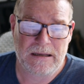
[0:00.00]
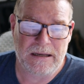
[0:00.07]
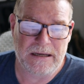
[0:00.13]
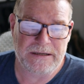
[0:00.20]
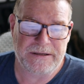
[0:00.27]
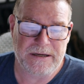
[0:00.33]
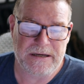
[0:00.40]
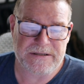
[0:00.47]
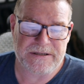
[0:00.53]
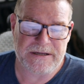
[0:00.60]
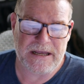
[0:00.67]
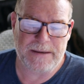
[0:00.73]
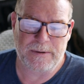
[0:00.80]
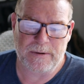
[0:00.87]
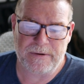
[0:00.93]
it does
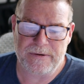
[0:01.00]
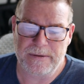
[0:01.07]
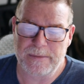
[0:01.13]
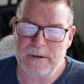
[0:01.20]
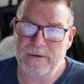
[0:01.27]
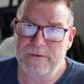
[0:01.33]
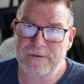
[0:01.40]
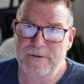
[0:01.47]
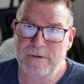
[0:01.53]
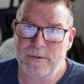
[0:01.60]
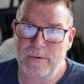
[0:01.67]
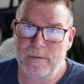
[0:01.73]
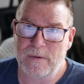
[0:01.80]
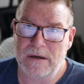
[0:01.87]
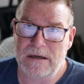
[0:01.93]
enable criminals
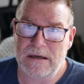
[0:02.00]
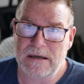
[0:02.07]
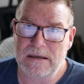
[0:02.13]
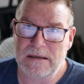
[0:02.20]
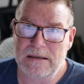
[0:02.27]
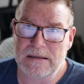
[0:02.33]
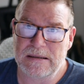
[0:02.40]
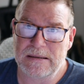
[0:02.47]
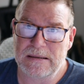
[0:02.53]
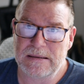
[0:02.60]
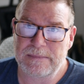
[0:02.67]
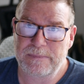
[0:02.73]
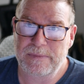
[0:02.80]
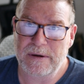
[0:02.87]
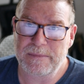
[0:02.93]

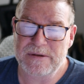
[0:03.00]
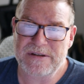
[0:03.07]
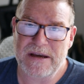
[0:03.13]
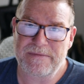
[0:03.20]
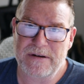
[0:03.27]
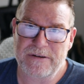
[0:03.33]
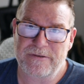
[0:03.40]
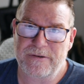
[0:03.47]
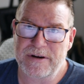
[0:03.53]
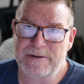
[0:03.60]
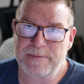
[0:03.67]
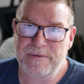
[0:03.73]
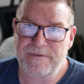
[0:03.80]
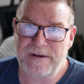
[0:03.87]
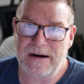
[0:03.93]
to pretty much have an
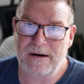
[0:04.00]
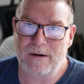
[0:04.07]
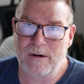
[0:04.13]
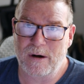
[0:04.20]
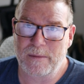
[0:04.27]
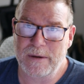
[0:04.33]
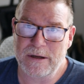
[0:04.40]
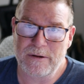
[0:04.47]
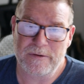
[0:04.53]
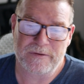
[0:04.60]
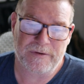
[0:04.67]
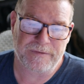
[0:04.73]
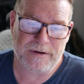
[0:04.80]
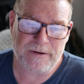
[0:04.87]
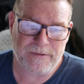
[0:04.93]
untraceable firearm in the
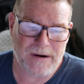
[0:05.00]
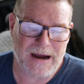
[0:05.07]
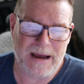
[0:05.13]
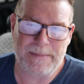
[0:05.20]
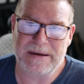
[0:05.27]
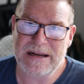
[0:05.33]
use of a crime.